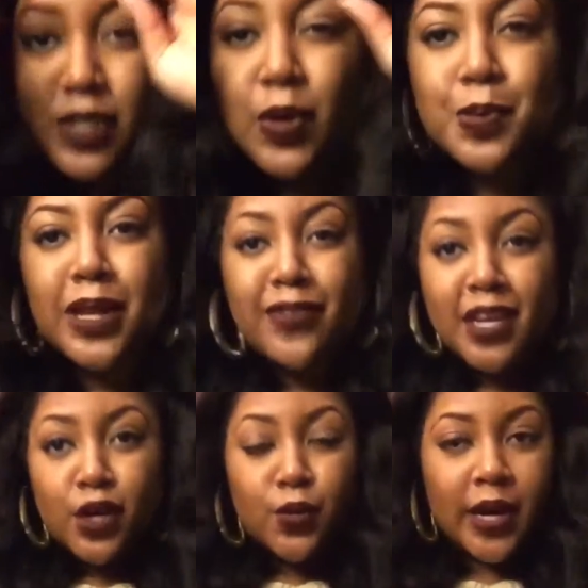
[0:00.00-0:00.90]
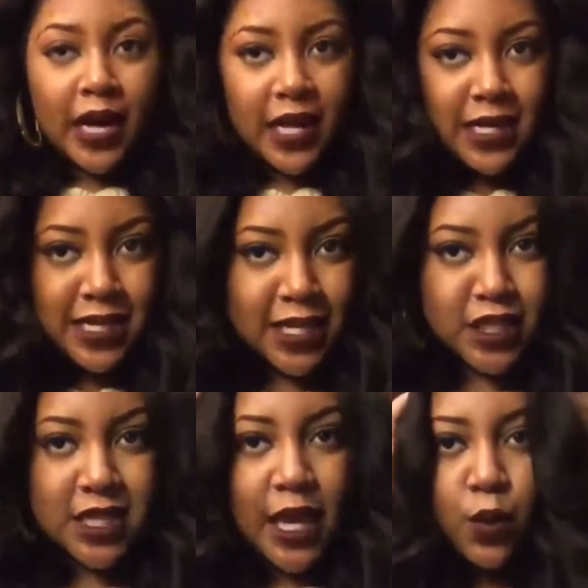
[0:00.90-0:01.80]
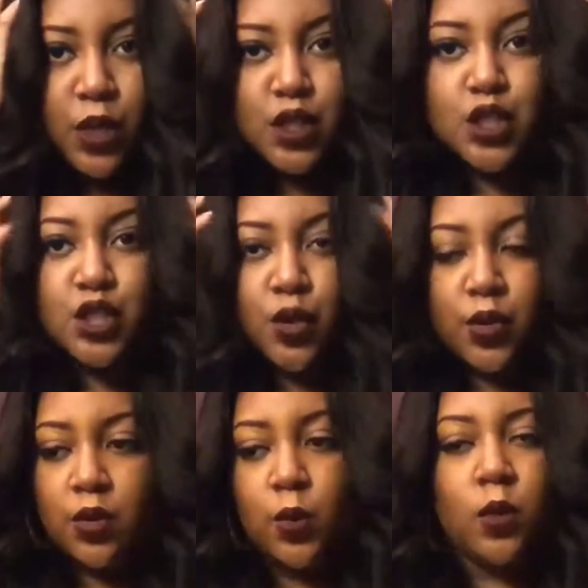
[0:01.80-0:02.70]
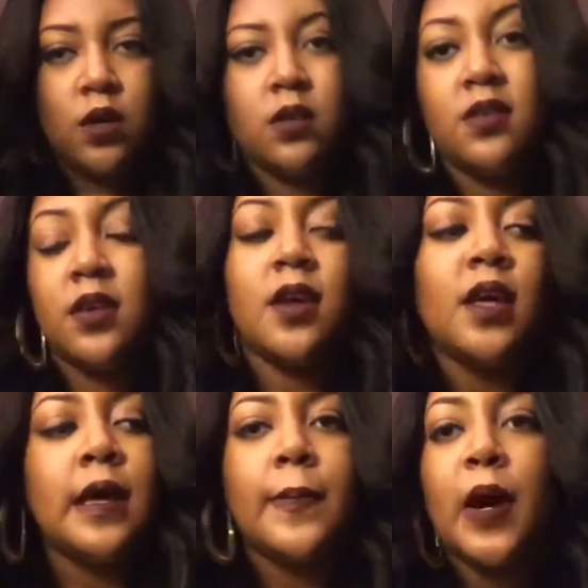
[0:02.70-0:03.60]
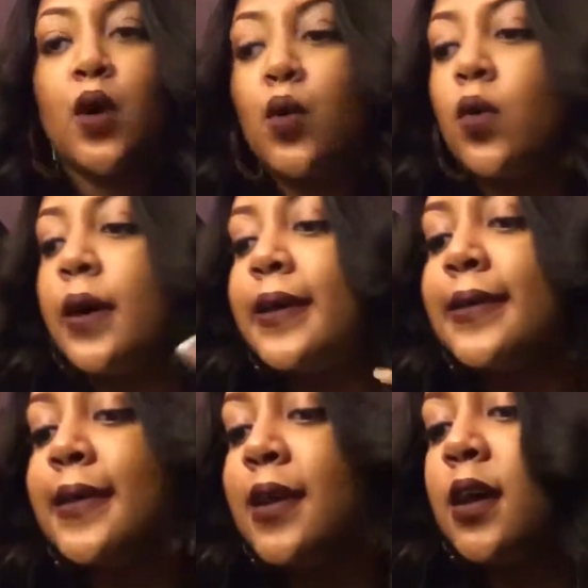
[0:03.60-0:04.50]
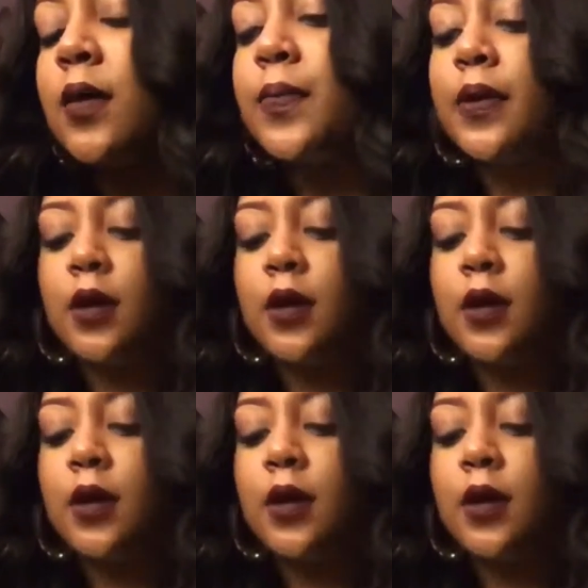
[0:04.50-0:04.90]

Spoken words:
so I'm loving it, you guys. I just kind of wanted to show you my whole get up.